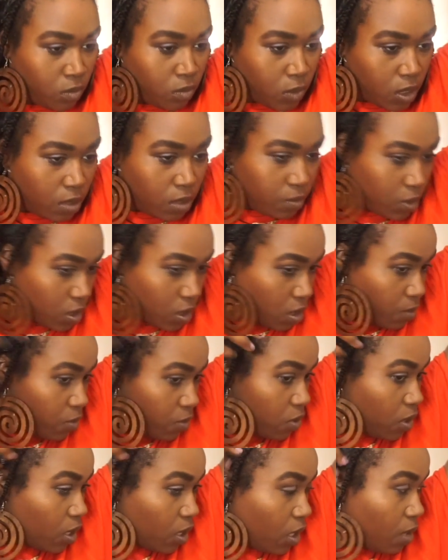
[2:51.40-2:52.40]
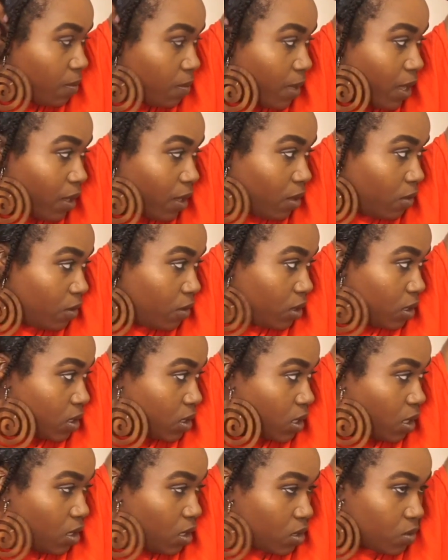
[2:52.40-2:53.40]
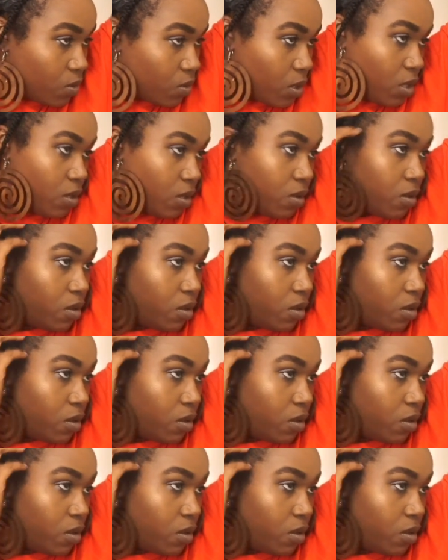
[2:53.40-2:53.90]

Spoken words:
I'm just gonna pull the hair back on this side as well.